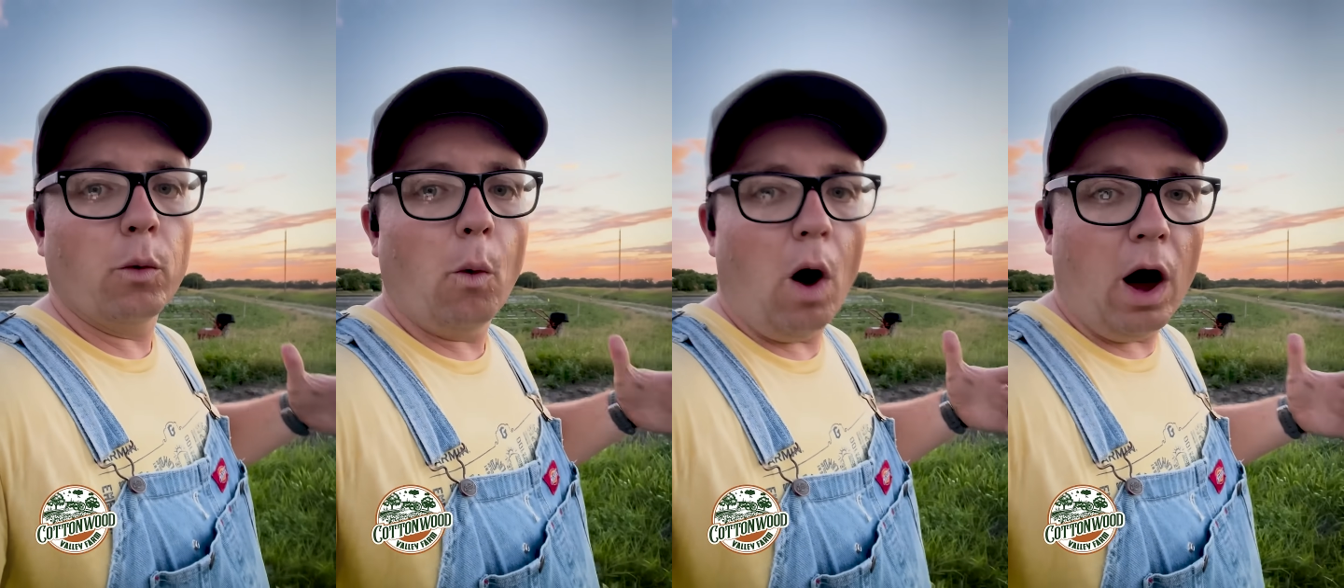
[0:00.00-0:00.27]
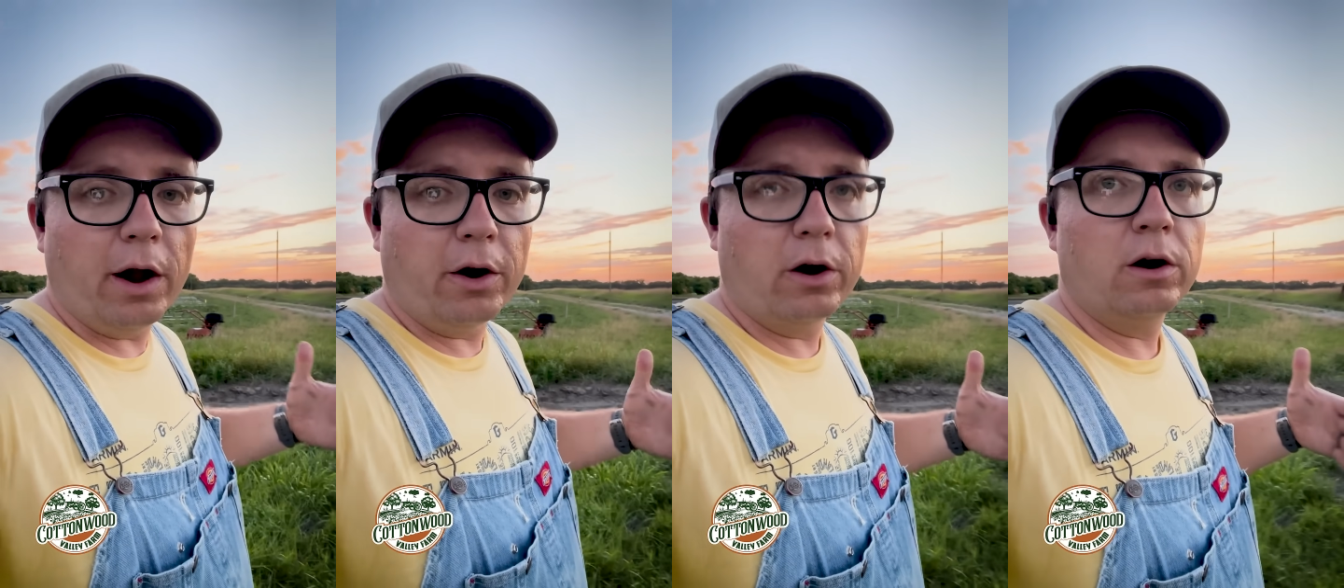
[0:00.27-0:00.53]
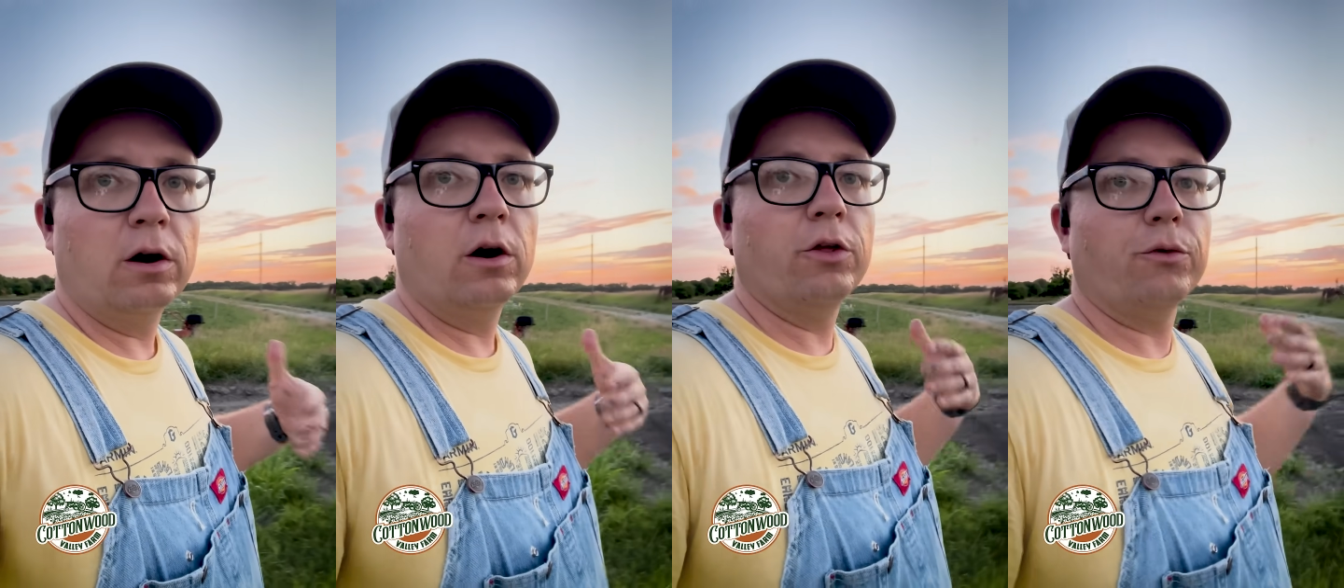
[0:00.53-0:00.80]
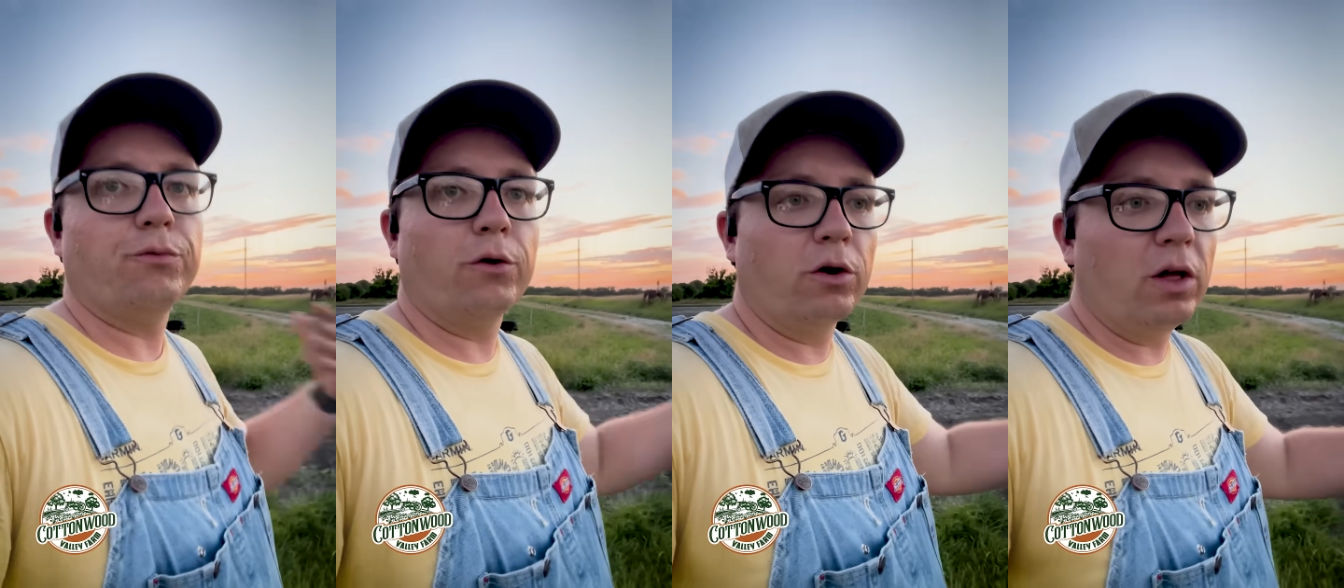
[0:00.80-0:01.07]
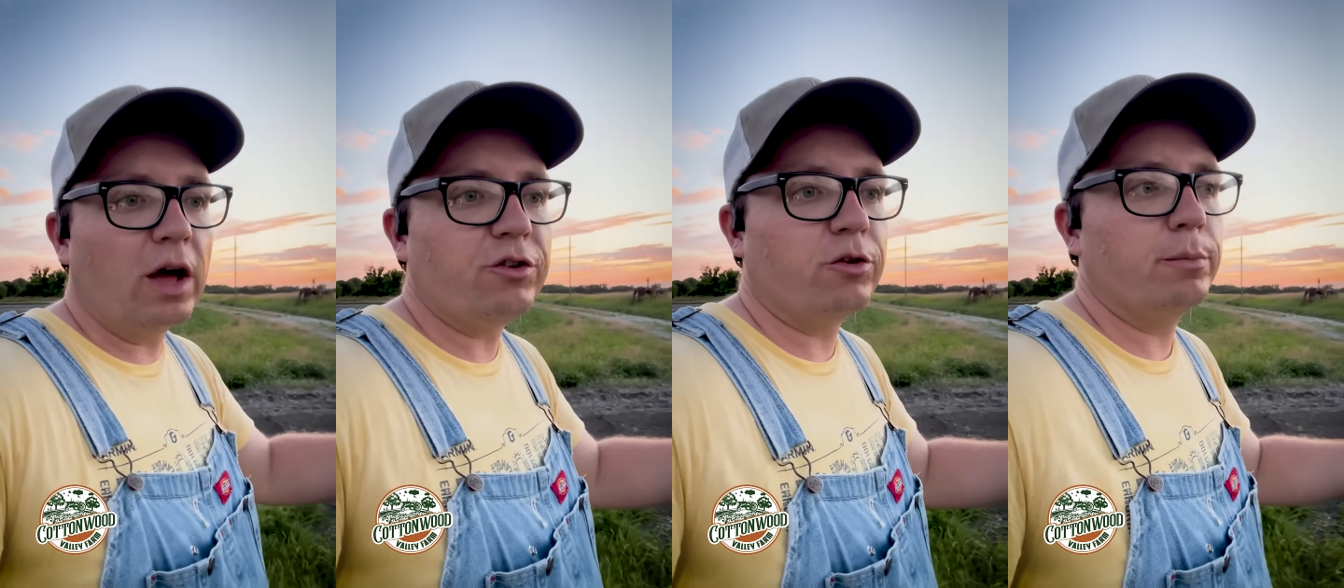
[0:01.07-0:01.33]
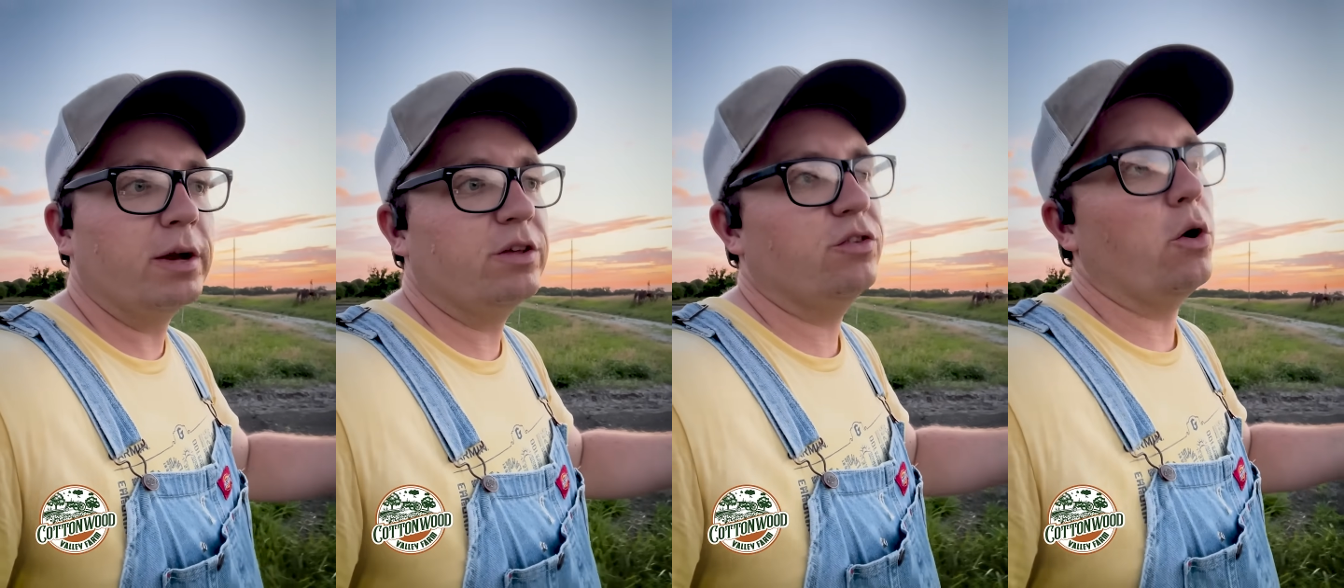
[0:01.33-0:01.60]
water or the fertilizer
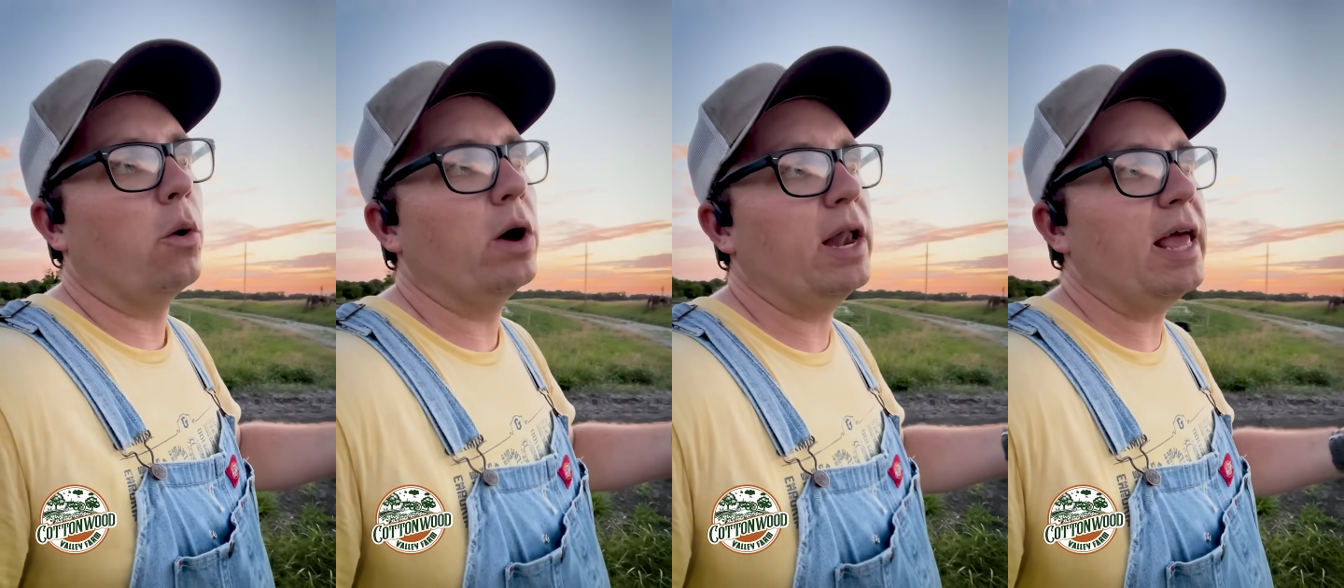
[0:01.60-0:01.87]
mix going